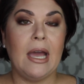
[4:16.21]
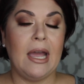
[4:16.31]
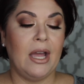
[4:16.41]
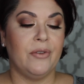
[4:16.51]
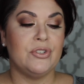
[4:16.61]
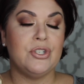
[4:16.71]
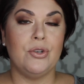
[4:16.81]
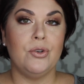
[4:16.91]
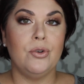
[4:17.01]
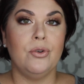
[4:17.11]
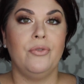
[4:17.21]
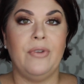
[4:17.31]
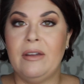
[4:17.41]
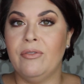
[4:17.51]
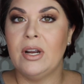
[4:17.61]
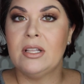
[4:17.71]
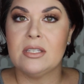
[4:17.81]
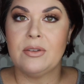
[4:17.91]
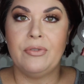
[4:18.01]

I have 2 favorites,